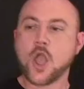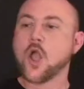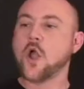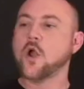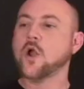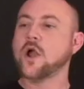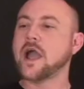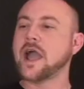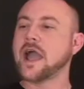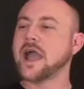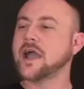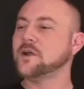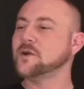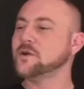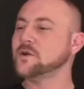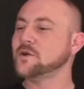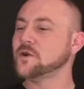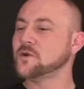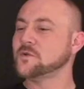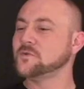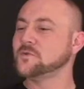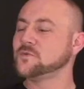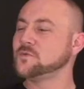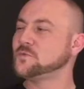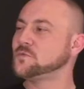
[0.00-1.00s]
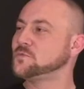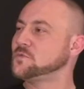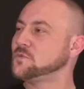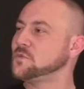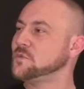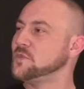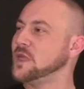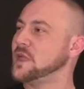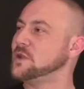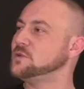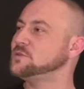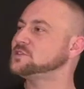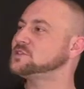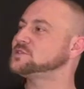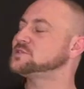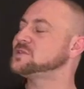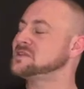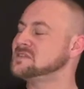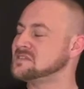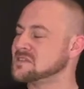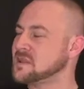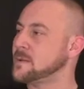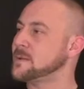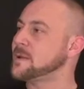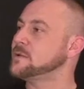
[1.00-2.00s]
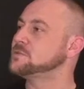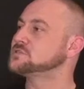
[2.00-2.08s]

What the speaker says: like a pleasure zone.